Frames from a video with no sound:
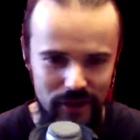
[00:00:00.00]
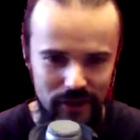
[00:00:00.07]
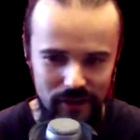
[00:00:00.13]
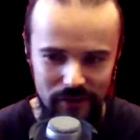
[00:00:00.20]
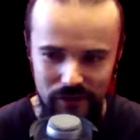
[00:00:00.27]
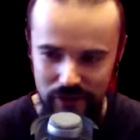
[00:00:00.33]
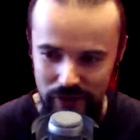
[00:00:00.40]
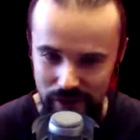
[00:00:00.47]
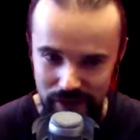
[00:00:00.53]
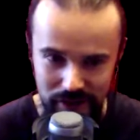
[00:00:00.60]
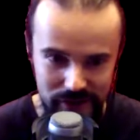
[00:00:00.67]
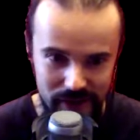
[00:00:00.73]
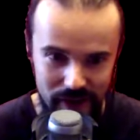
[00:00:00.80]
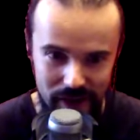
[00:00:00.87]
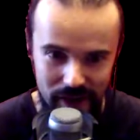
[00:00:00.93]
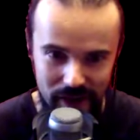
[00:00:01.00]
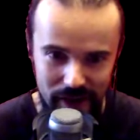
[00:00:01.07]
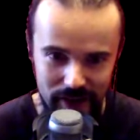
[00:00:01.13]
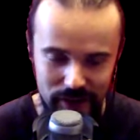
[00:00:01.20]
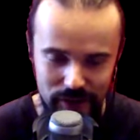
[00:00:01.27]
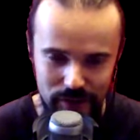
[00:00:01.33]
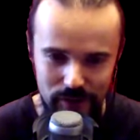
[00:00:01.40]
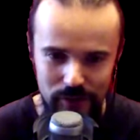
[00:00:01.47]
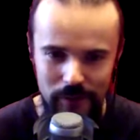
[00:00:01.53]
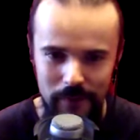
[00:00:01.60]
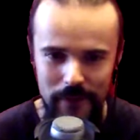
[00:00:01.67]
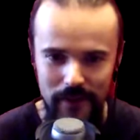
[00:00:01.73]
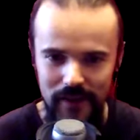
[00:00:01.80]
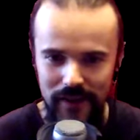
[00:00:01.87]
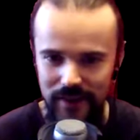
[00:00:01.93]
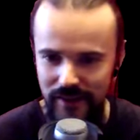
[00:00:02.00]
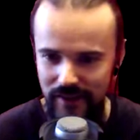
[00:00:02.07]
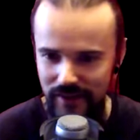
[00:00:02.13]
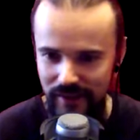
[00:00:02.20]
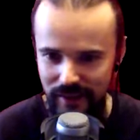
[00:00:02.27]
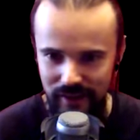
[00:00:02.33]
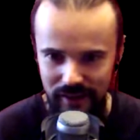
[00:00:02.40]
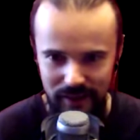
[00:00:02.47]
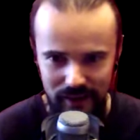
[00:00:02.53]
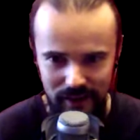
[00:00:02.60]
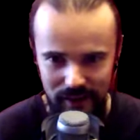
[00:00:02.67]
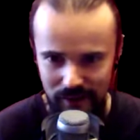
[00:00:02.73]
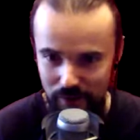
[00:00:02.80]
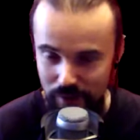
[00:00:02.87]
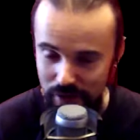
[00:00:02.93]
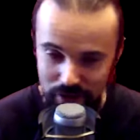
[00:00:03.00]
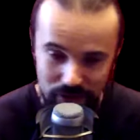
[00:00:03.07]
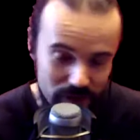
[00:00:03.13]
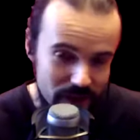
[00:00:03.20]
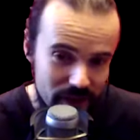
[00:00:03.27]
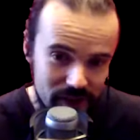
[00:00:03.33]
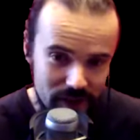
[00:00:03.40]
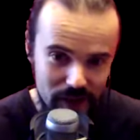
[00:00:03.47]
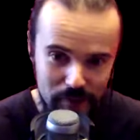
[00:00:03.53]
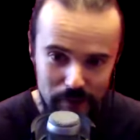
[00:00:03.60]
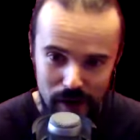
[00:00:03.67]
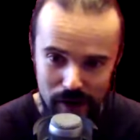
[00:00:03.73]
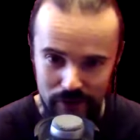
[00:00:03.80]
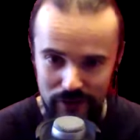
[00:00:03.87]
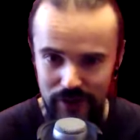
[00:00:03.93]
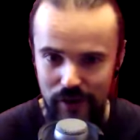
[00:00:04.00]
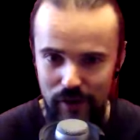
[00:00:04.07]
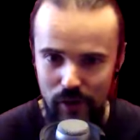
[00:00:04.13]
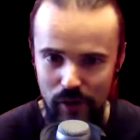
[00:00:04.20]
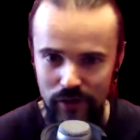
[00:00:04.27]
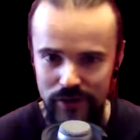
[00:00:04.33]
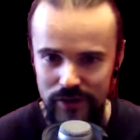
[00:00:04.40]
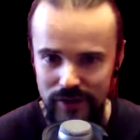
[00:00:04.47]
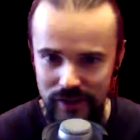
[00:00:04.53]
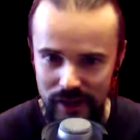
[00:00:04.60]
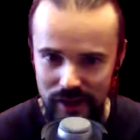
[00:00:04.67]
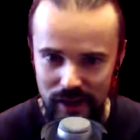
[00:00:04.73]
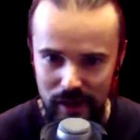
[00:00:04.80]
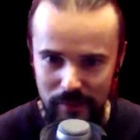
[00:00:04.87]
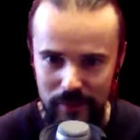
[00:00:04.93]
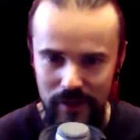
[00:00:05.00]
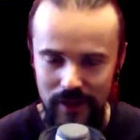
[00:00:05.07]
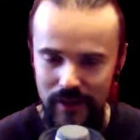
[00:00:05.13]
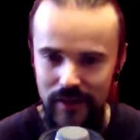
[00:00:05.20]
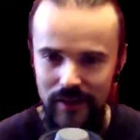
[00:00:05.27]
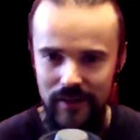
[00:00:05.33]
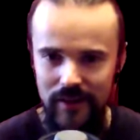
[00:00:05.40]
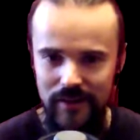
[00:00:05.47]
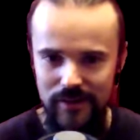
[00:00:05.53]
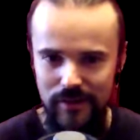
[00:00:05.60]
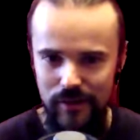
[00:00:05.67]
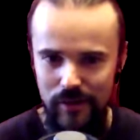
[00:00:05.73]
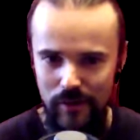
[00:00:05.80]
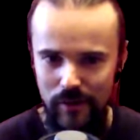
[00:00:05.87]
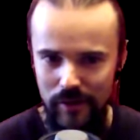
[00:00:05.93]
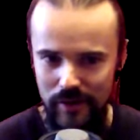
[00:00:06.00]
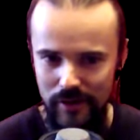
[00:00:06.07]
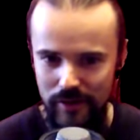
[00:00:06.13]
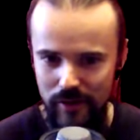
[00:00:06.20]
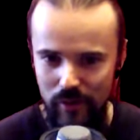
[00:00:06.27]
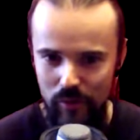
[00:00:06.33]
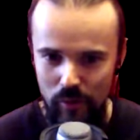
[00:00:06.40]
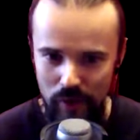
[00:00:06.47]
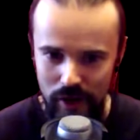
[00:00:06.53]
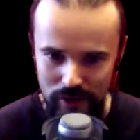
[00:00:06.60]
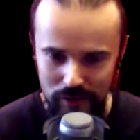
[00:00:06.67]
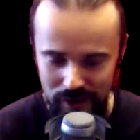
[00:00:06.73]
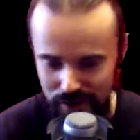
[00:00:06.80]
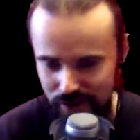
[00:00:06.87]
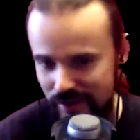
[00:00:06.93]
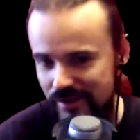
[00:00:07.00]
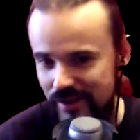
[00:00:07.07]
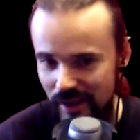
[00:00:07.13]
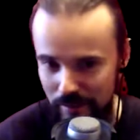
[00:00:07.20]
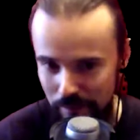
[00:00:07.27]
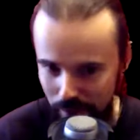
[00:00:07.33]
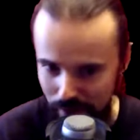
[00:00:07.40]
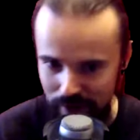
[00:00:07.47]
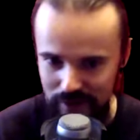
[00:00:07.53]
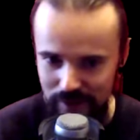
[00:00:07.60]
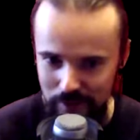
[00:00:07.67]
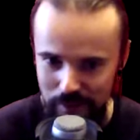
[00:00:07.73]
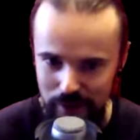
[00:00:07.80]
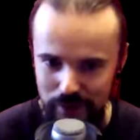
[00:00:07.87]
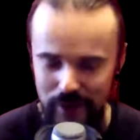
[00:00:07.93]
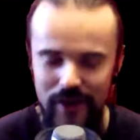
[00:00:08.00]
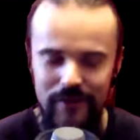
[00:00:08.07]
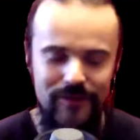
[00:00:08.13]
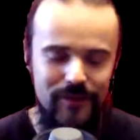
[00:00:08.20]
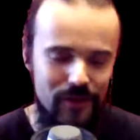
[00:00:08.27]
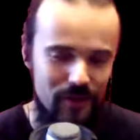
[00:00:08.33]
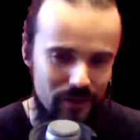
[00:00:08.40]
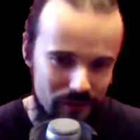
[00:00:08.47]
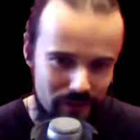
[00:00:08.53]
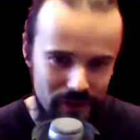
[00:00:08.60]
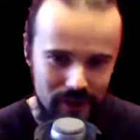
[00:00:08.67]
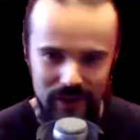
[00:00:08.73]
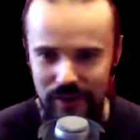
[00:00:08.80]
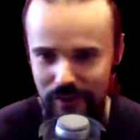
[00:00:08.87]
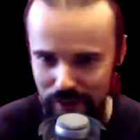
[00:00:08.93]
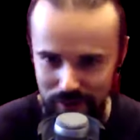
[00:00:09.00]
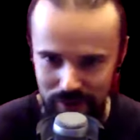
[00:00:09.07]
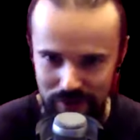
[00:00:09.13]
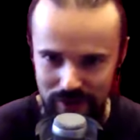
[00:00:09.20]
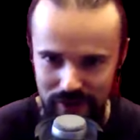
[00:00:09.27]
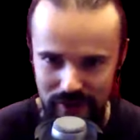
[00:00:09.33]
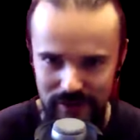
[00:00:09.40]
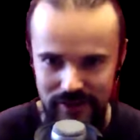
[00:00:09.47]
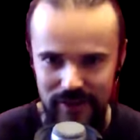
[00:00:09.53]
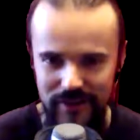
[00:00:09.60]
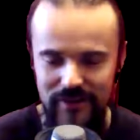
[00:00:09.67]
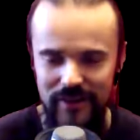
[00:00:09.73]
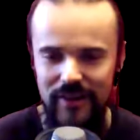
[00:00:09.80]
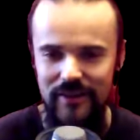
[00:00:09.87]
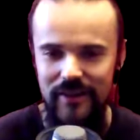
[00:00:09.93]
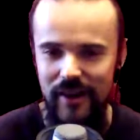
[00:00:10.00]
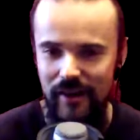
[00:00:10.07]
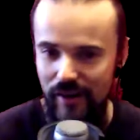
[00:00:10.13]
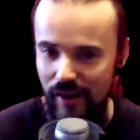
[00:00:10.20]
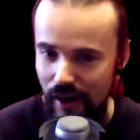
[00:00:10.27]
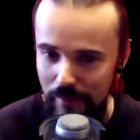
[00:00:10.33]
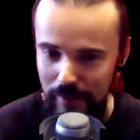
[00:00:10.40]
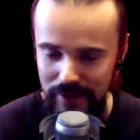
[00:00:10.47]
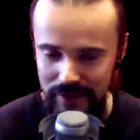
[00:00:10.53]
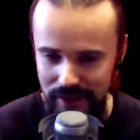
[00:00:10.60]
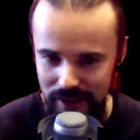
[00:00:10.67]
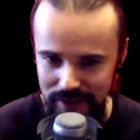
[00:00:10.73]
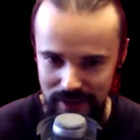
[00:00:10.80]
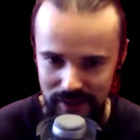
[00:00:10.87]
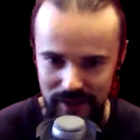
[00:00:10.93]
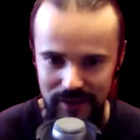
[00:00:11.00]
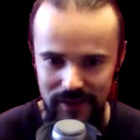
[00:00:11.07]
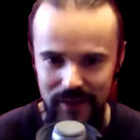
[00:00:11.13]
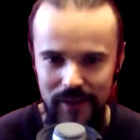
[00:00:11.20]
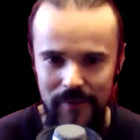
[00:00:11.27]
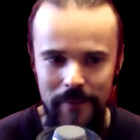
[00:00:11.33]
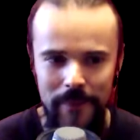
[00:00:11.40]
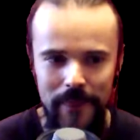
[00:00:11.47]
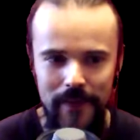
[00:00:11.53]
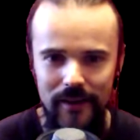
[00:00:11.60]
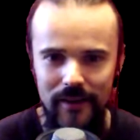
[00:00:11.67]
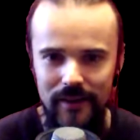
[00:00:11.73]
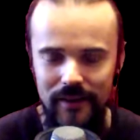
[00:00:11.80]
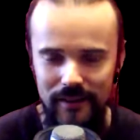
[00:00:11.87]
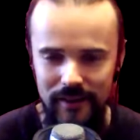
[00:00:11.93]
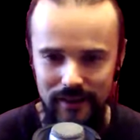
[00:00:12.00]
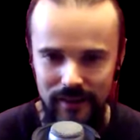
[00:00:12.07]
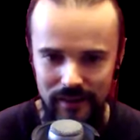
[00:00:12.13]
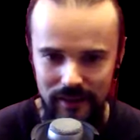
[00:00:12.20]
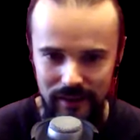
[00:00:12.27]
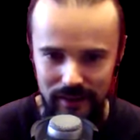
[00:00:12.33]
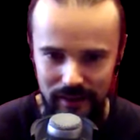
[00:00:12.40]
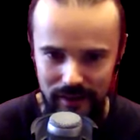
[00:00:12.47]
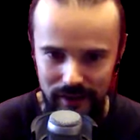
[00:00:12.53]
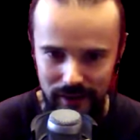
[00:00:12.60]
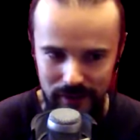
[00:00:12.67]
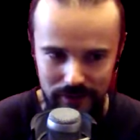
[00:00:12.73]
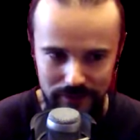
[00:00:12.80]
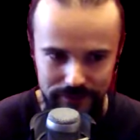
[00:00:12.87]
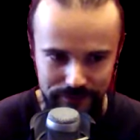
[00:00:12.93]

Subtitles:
things I had to rethink about the whole setup. So you know, when you actually start playing the build, you have to rethink a lot of things and accommodate and kind of